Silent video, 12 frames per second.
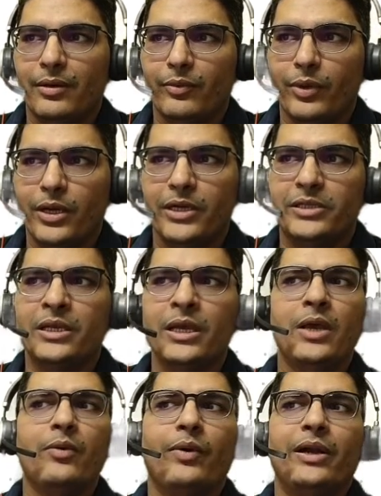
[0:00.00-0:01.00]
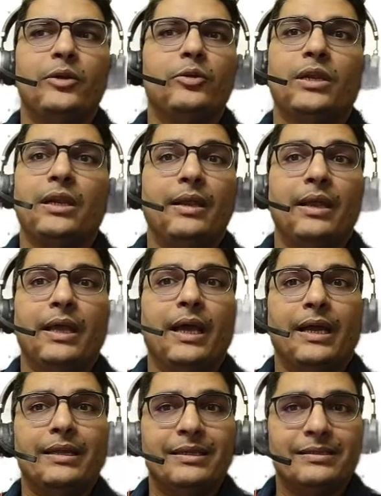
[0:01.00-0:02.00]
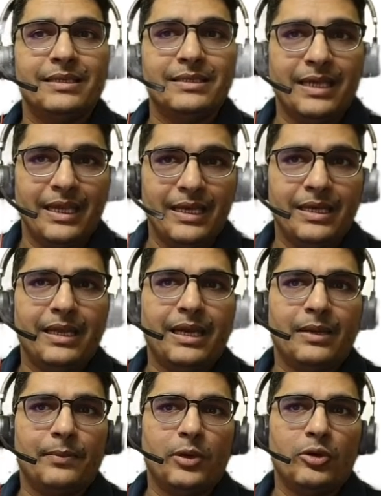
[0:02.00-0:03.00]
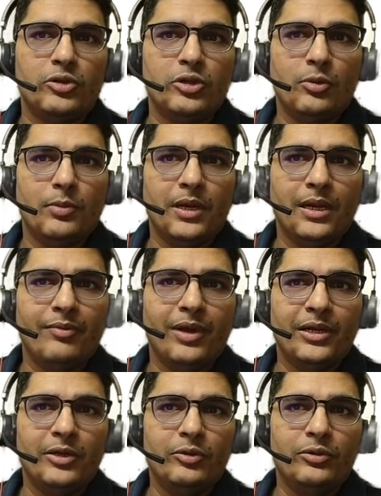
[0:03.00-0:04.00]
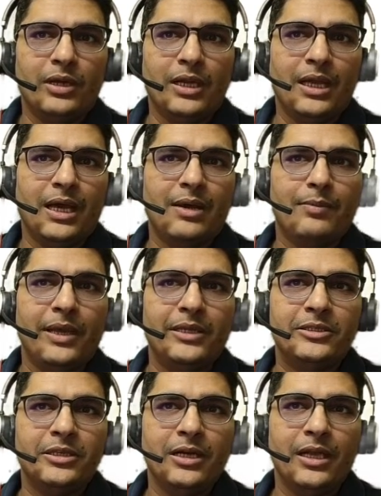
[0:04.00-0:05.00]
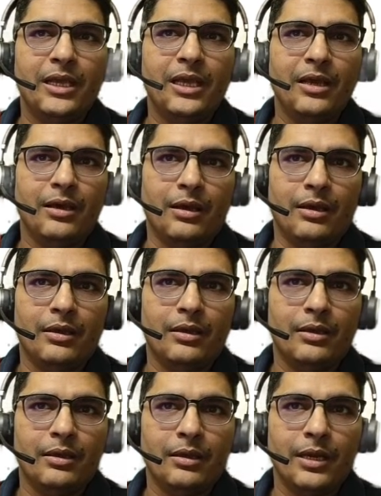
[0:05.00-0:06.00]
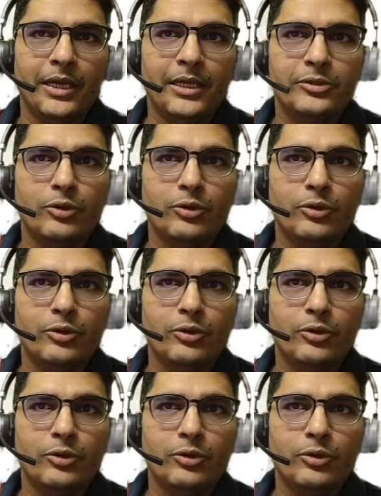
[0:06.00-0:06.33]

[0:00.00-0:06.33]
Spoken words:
words 1 2 3, and this is incorrect because numeral 1 2 3 are mentioned here, right?